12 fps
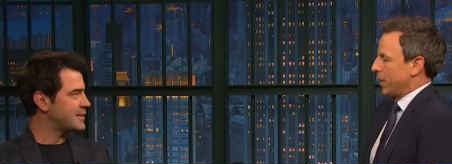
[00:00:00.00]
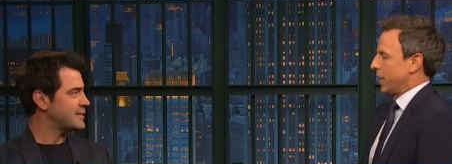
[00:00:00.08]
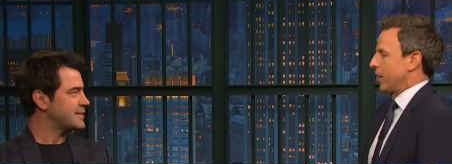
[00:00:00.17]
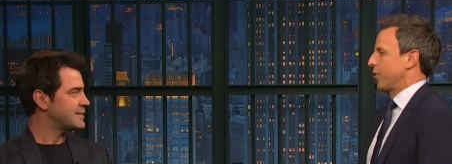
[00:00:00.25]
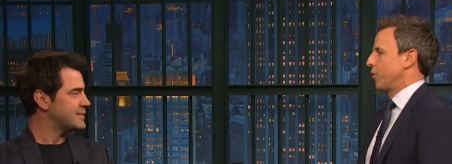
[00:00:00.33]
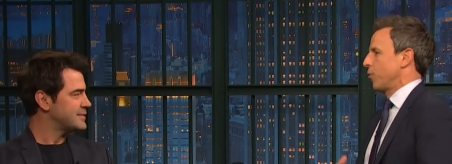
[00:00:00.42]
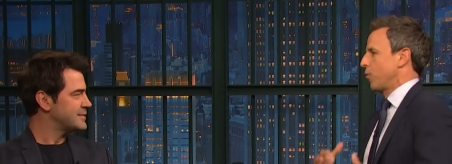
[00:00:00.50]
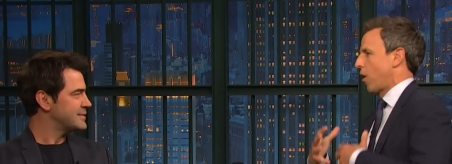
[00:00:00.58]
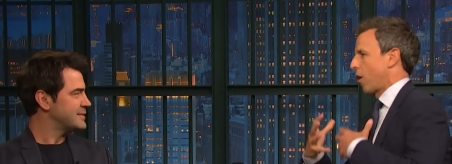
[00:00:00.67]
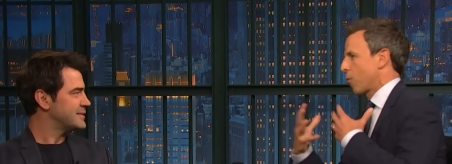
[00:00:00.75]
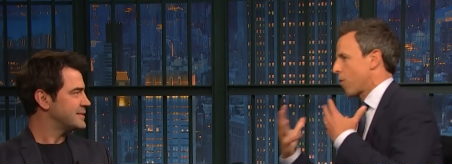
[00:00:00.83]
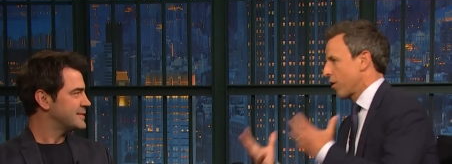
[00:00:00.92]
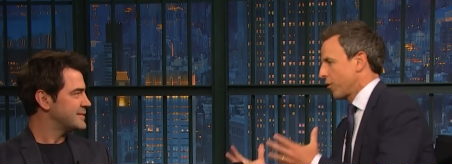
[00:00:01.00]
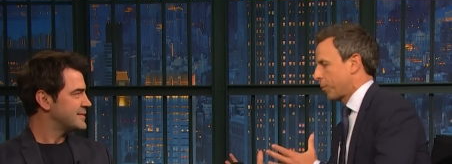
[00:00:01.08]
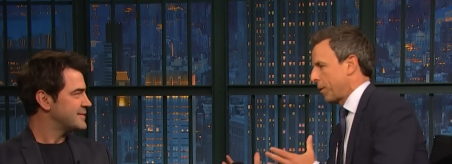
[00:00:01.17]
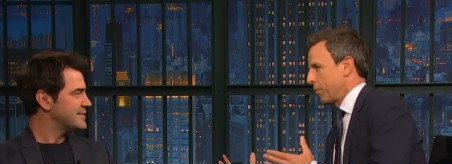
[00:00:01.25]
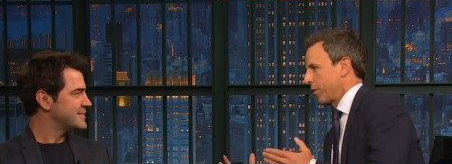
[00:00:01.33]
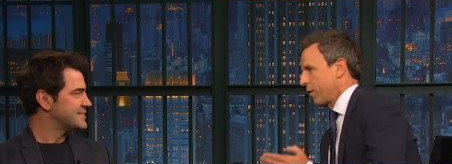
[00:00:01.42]
Speaker 1: here. You are one of those
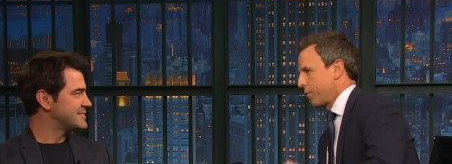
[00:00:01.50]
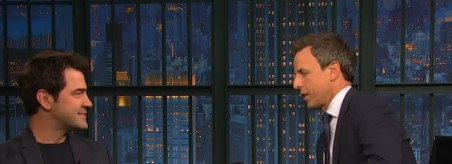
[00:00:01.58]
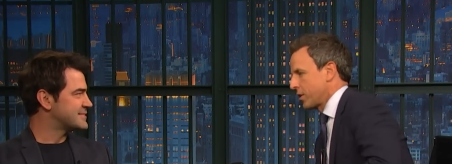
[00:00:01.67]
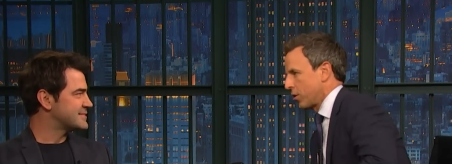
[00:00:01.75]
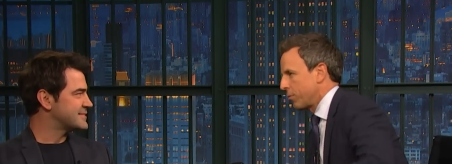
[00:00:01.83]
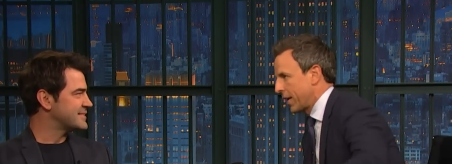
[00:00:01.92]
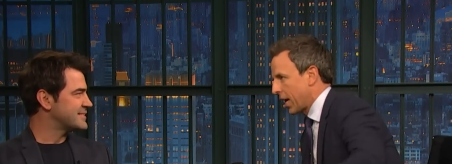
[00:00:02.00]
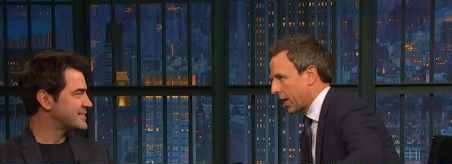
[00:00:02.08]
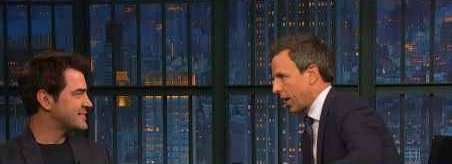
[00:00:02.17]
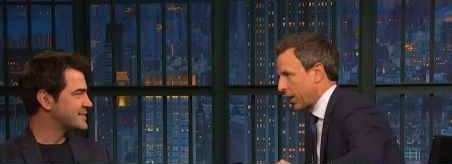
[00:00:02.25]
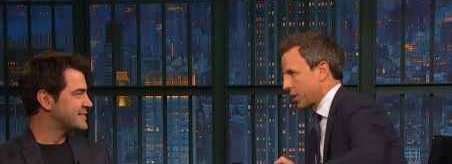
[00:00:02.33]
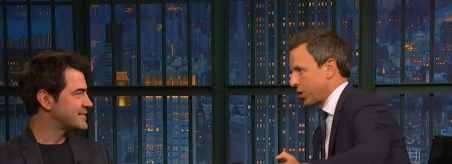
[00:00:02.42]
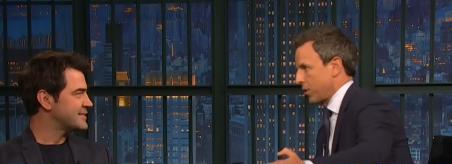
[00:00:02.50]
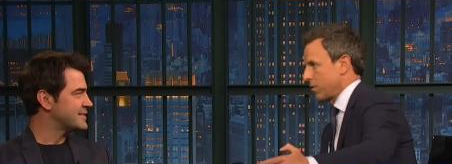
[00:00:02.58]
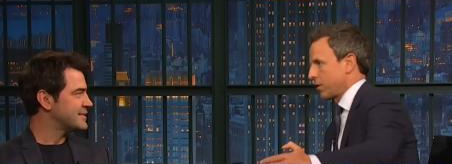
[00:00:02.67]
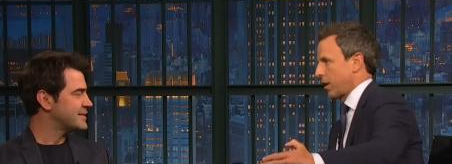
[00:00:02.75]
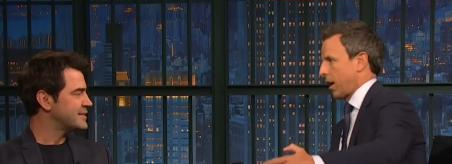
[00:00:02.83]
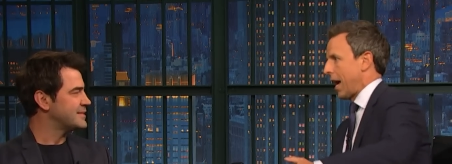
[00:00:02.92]
people that have been in so many iconic
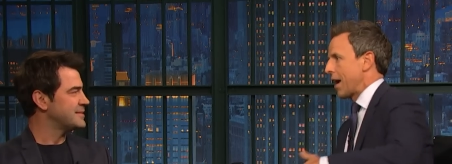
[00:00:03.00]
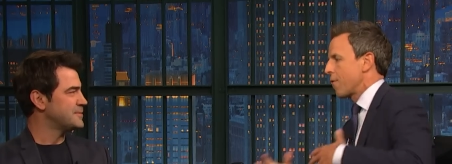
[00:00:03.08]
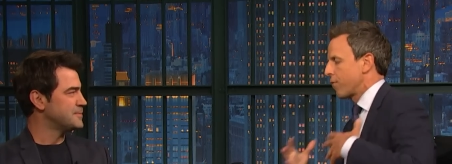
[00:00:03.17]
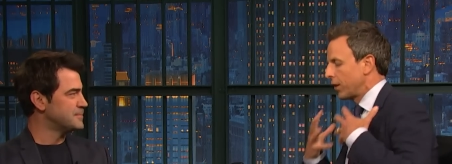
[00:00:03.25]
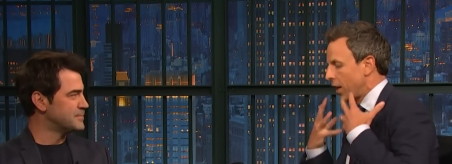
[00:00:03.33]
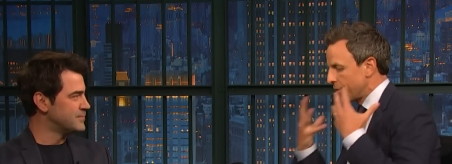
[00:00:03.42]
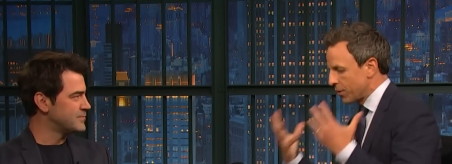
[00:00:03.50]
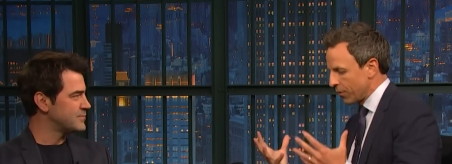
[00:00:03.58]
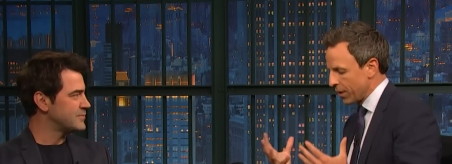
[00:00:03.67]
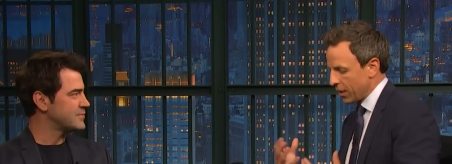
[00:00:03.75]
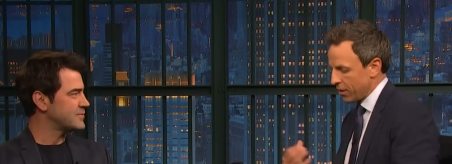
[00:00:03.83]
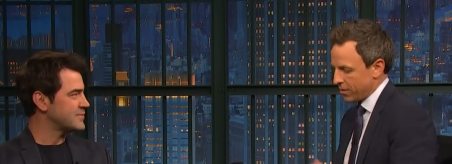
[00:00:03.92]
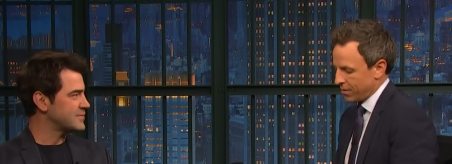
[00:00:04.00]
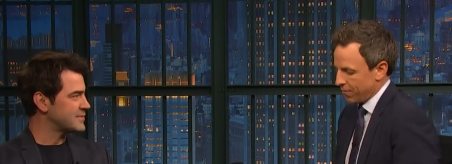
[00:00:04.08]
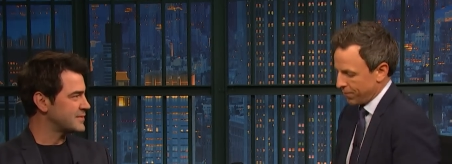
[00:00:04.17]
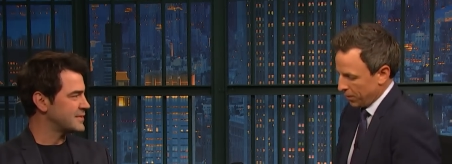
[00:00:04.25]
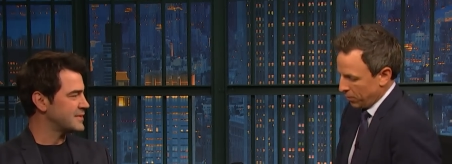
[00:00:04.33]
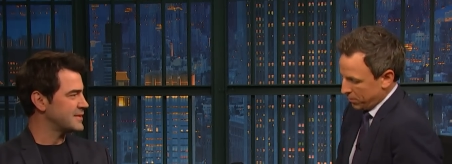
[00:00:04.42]
shows I have loved over the years and
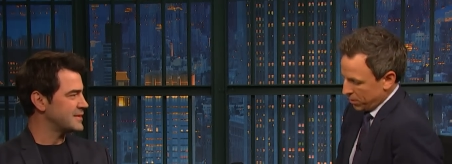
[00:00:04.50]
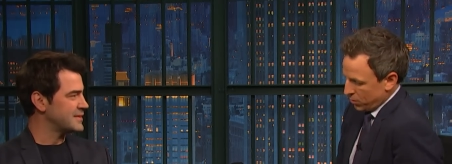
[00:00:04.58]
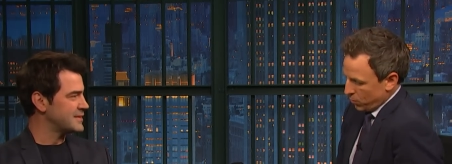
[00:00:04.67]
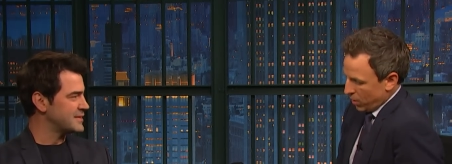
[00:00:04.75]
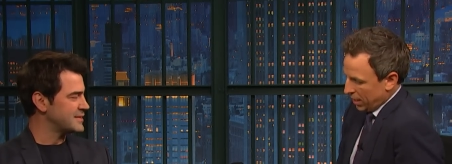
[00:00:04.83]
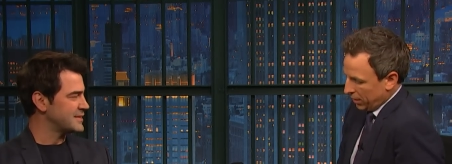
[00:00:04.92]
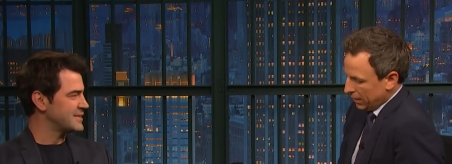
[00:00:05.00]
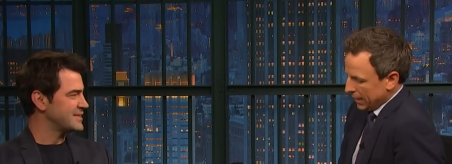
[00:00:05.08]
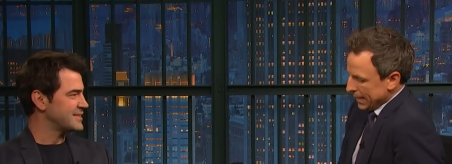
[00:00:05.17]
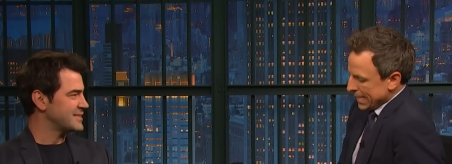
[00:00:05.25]
films as well.